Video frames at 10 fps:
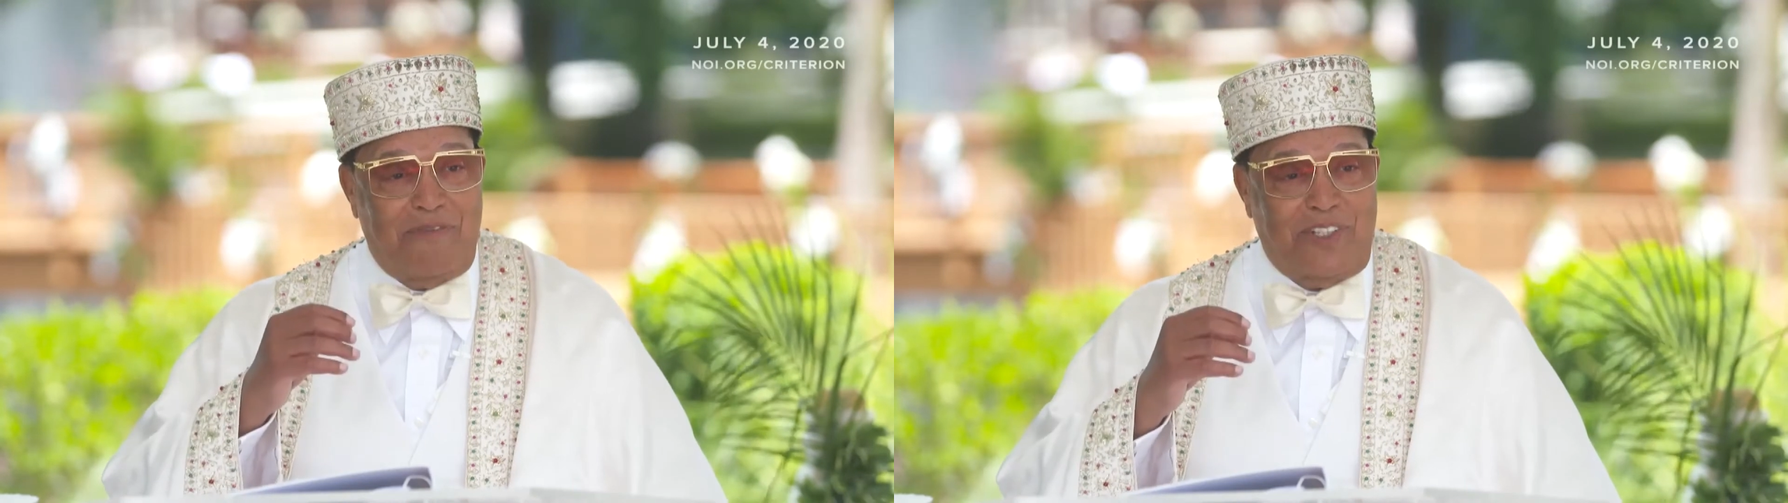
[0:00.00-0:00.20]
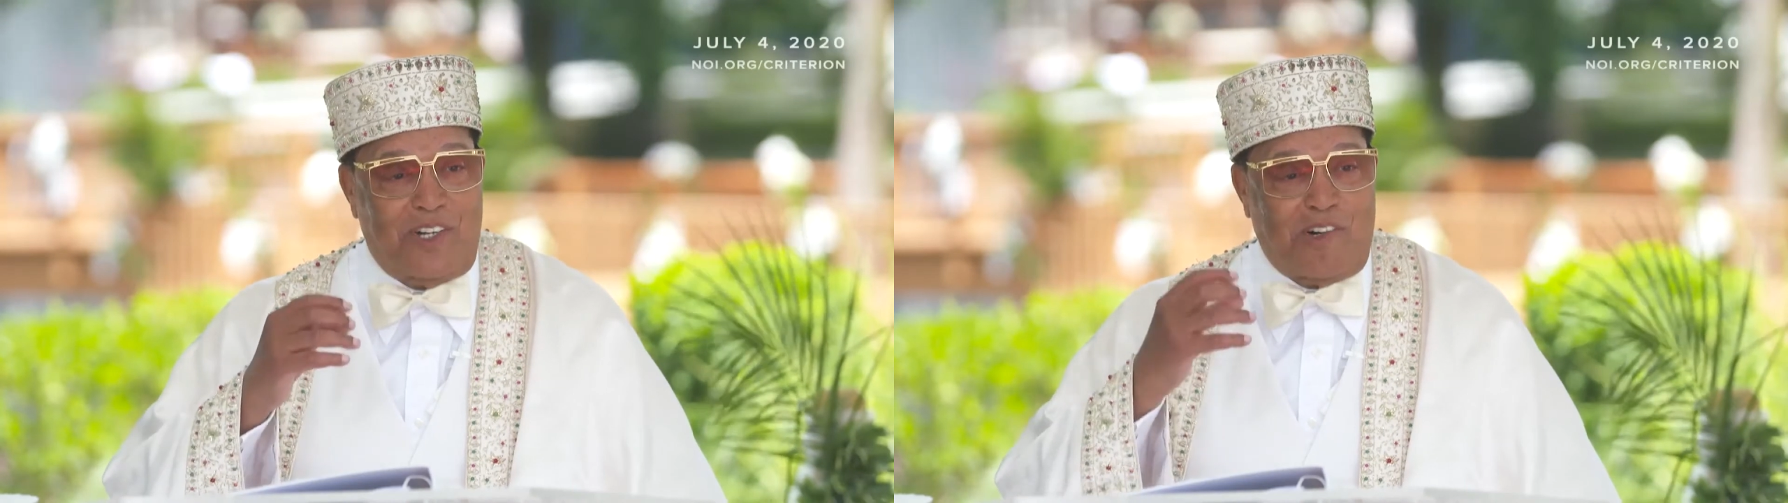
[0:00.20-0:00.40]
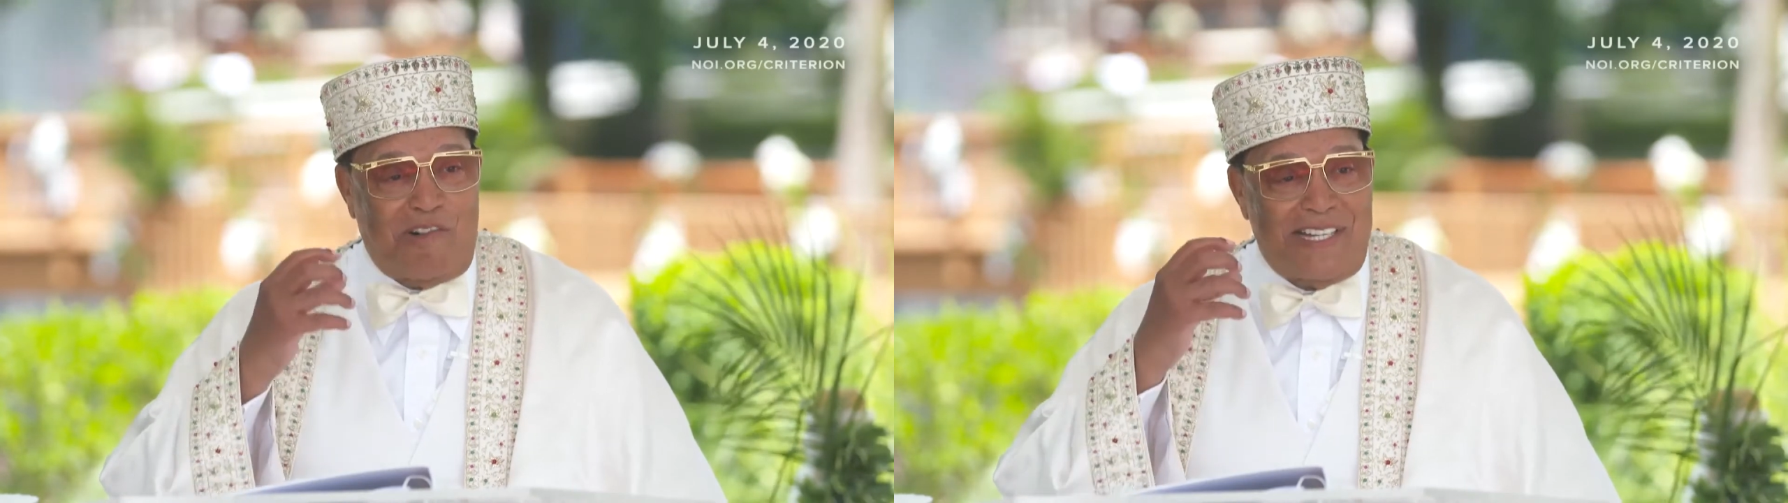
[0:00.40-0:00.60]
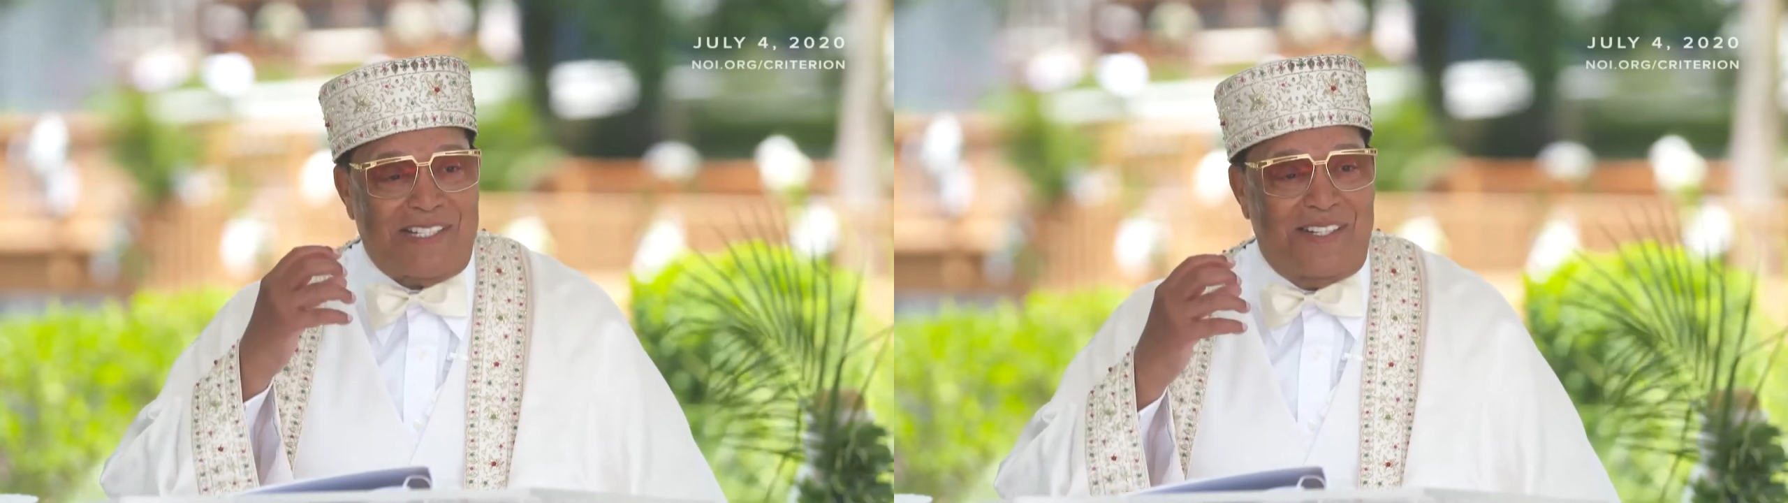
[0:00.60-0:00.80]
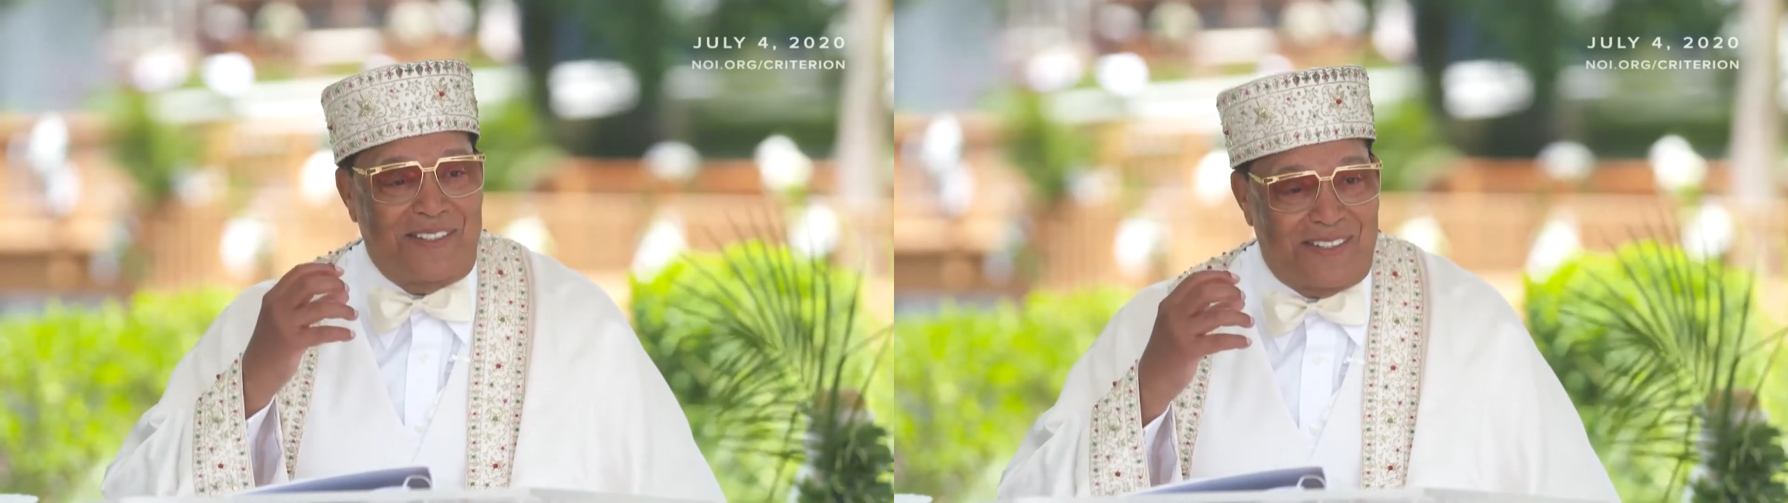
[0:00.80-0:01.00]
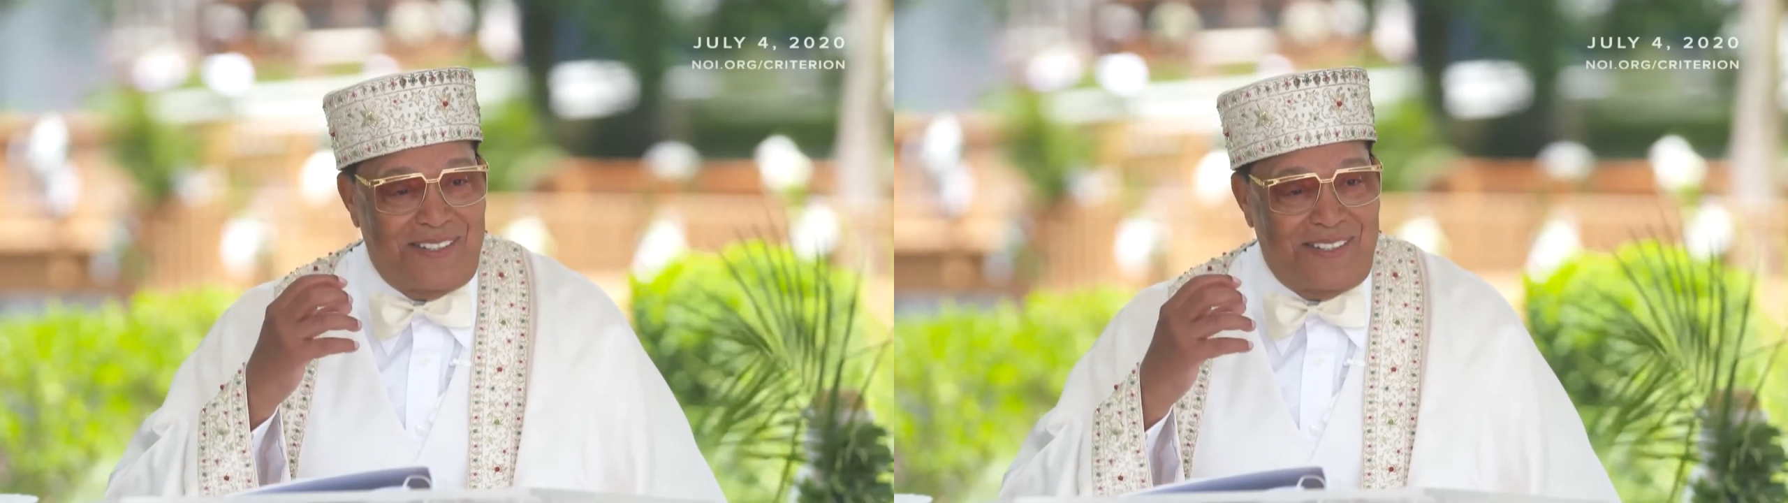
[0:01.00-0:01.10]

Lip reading: the crescent